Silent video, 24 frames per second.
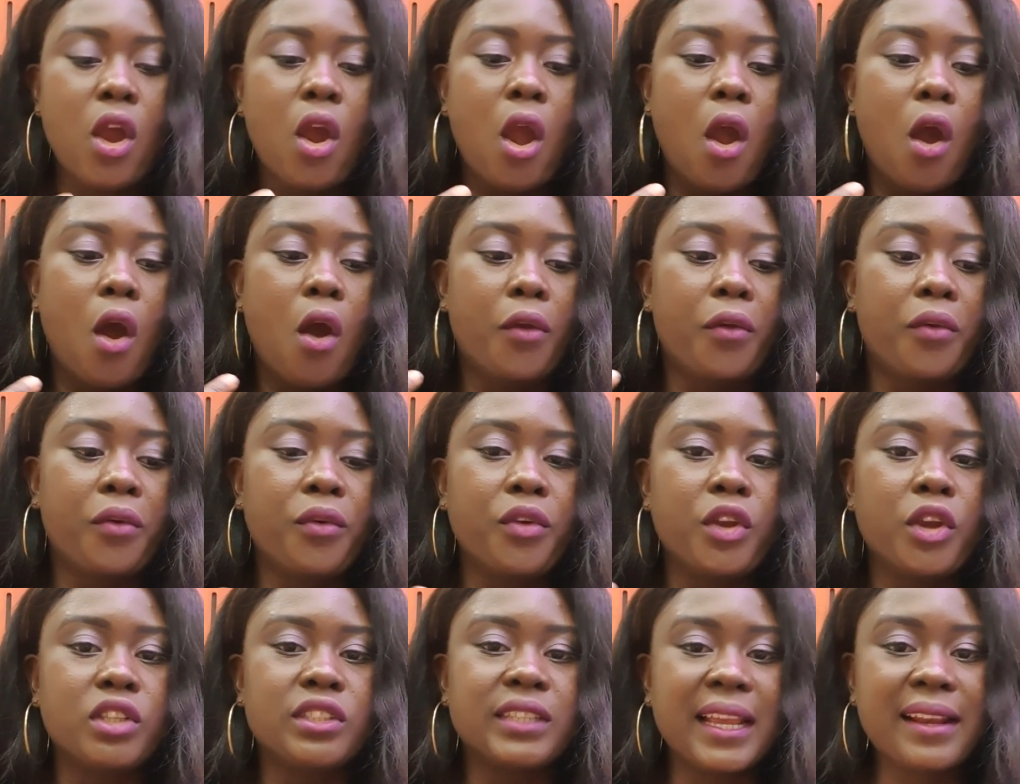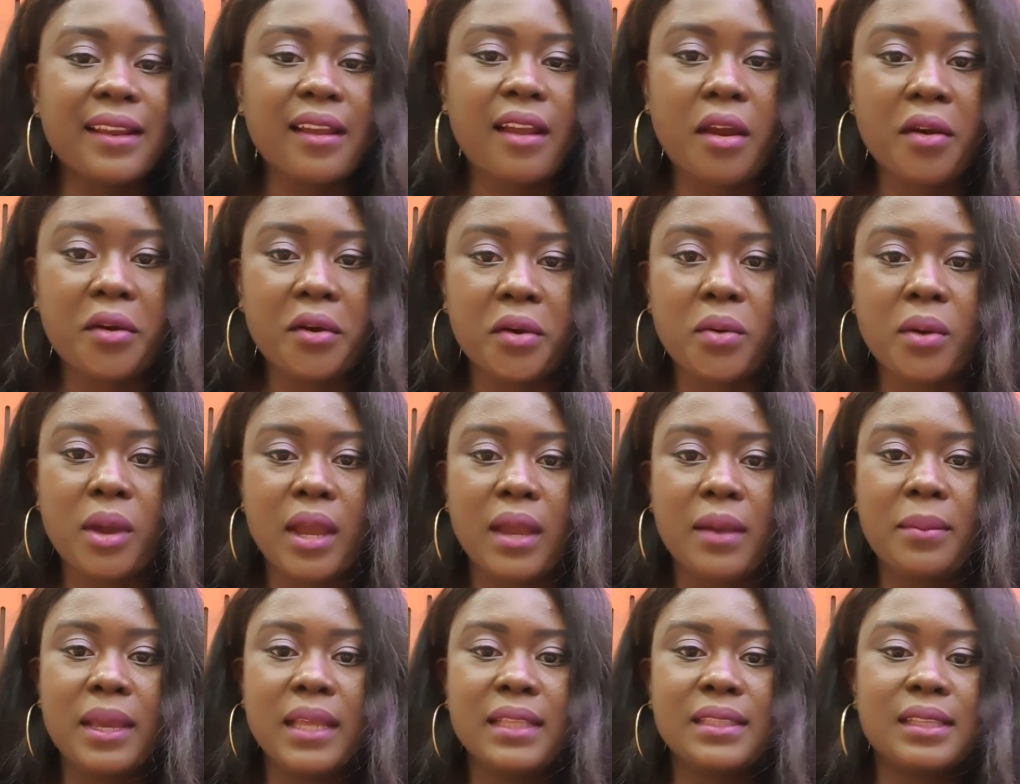on your technical
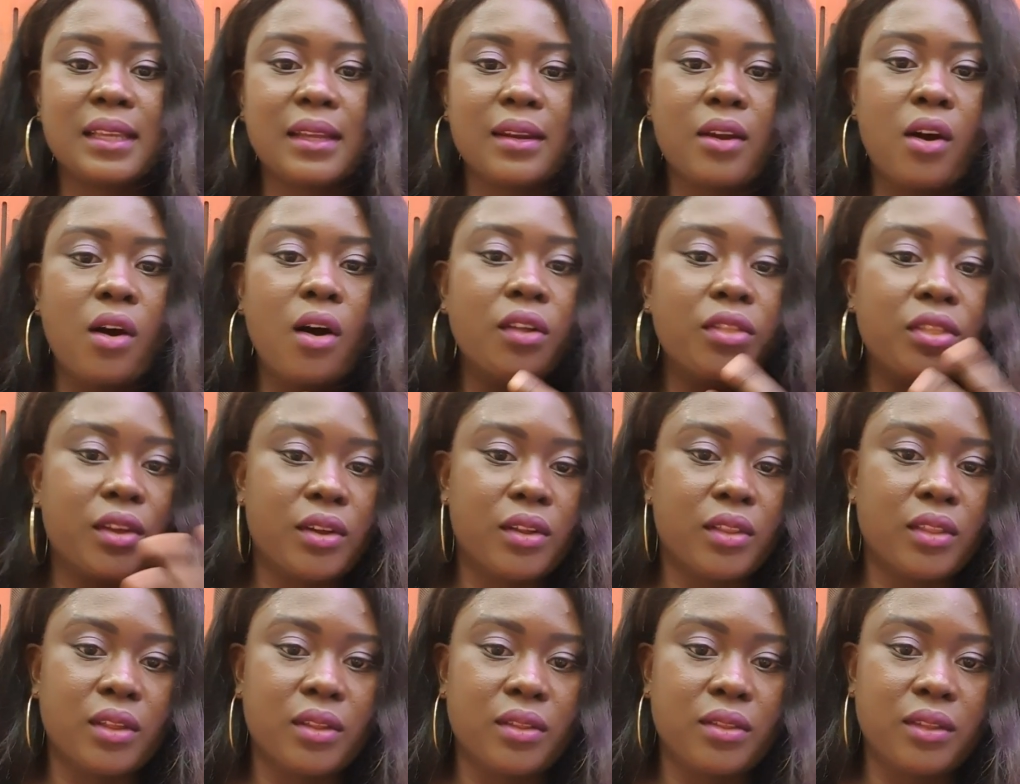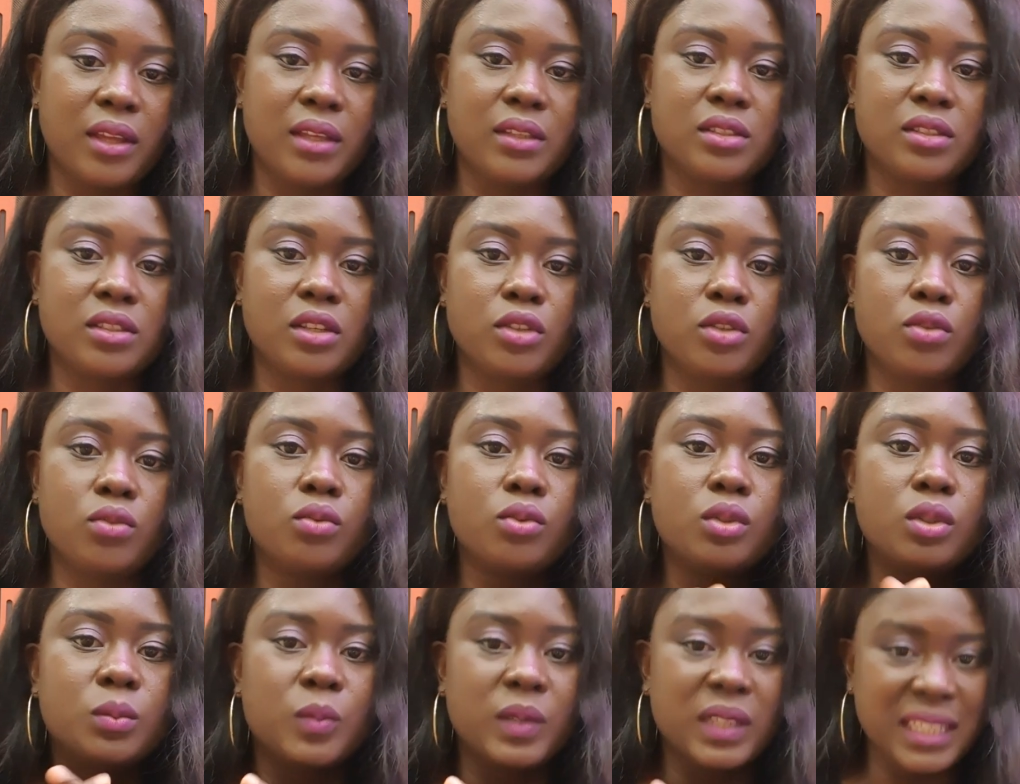requirements and all the other things that you
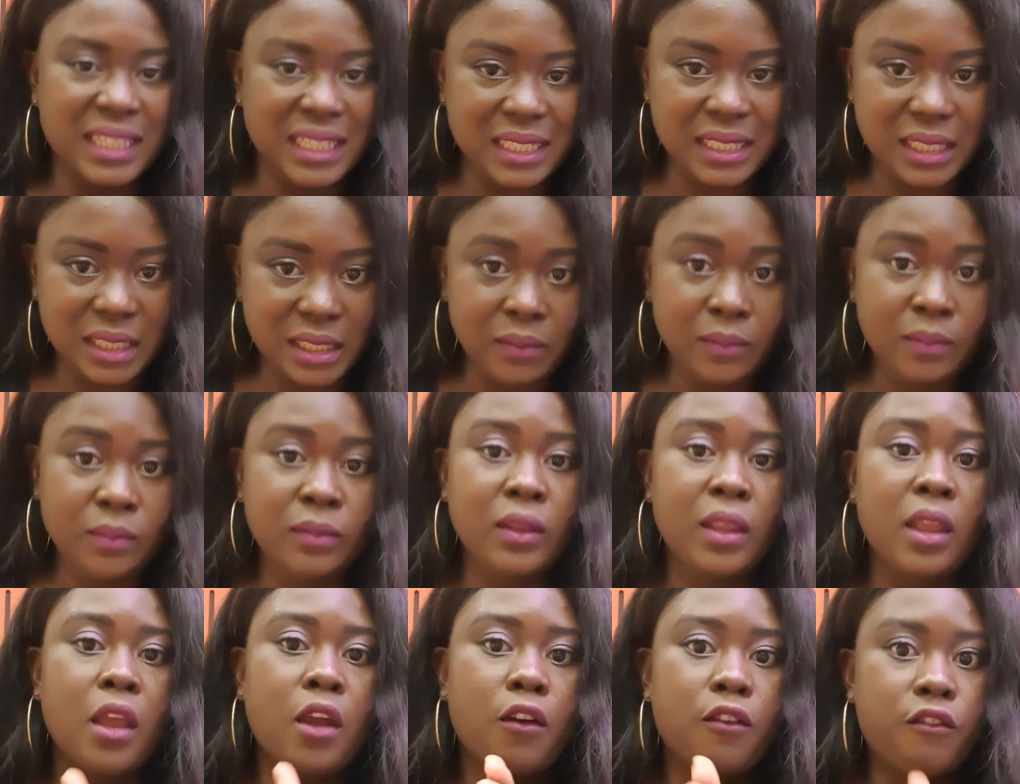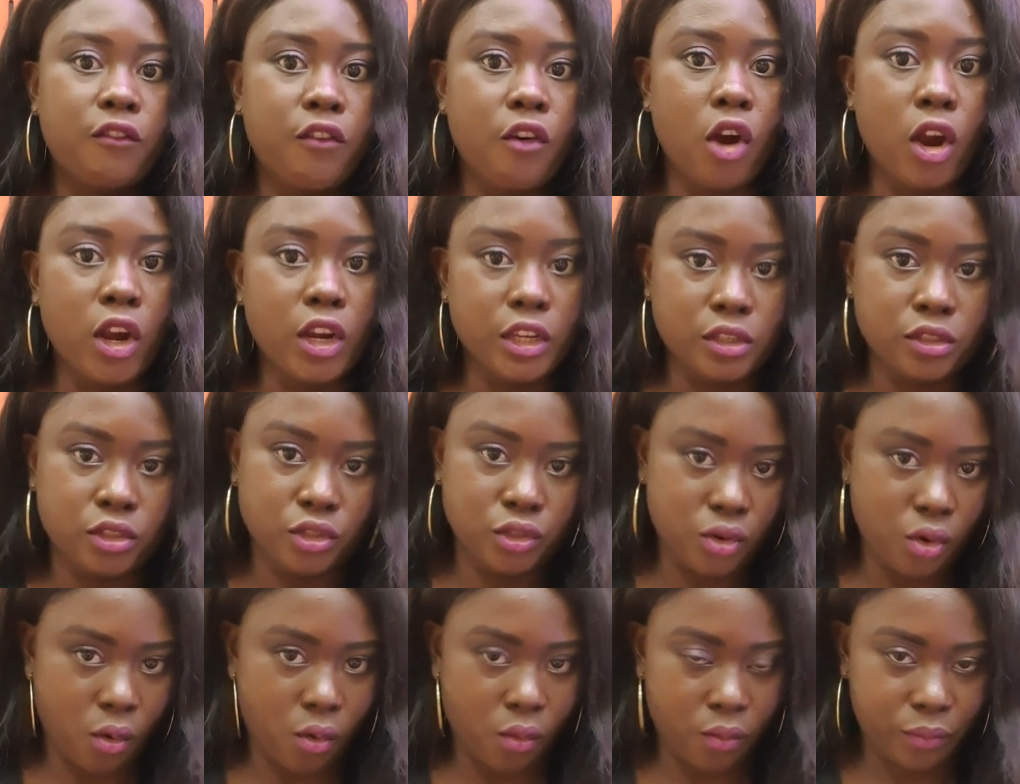would be needing for the
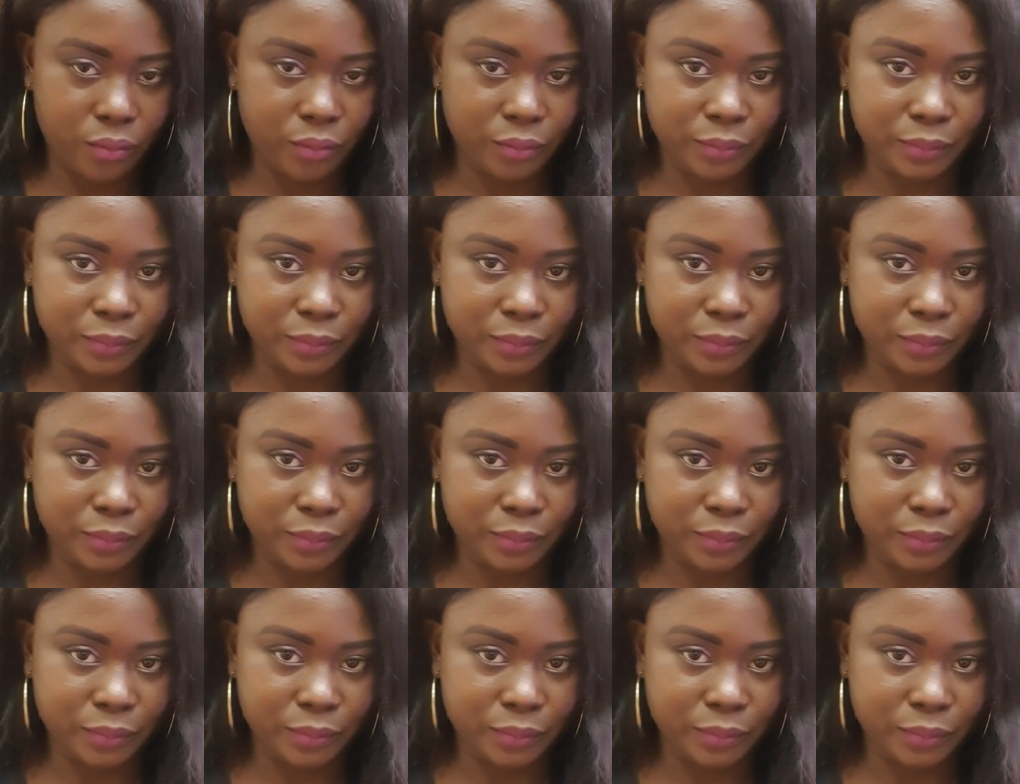show.